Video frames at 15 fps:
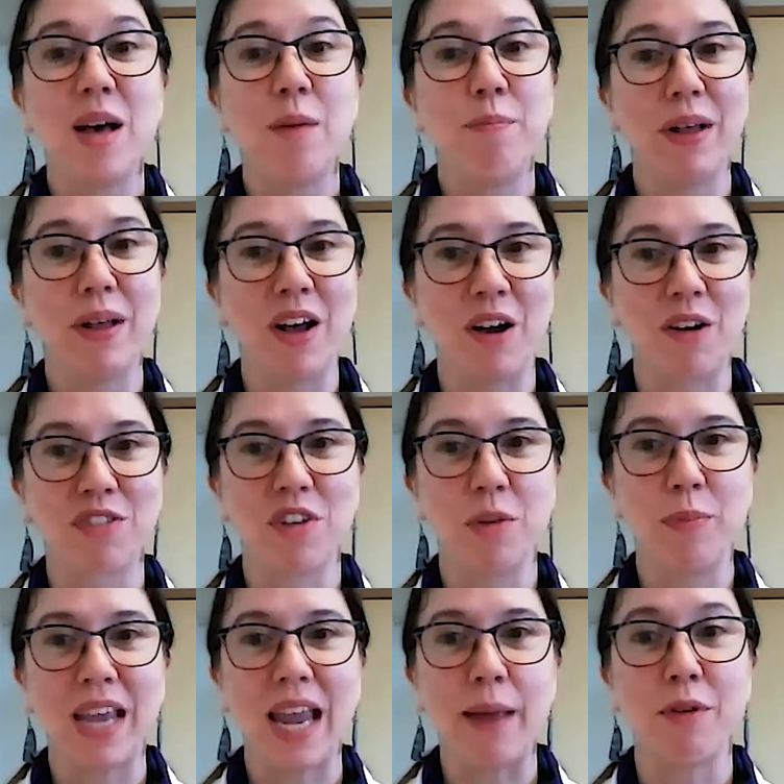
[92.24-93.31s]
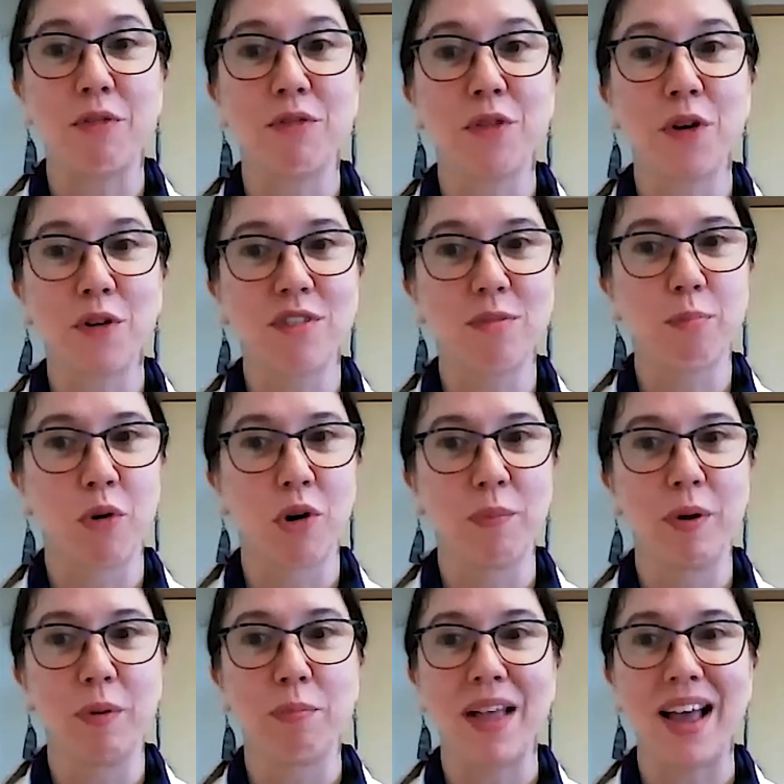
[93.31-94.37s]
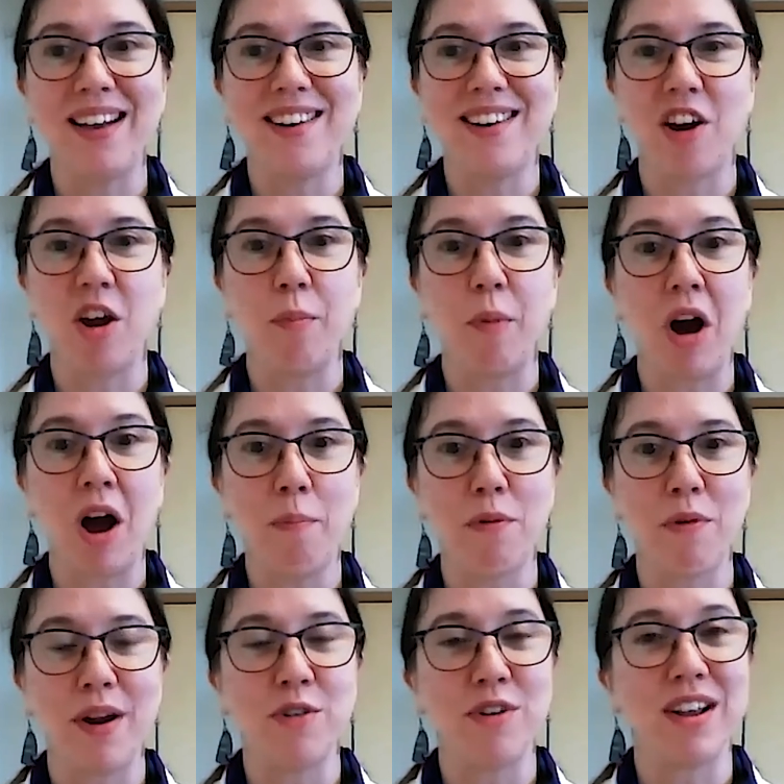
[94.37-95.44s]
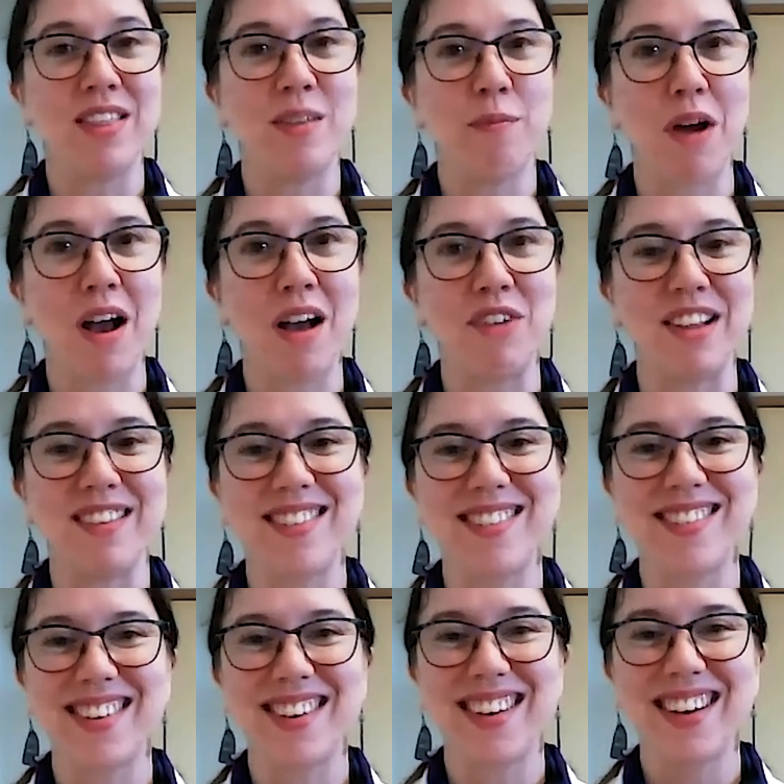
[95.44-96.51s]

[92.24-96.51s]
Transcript: Bill also became the first portable planetarium operator in the province.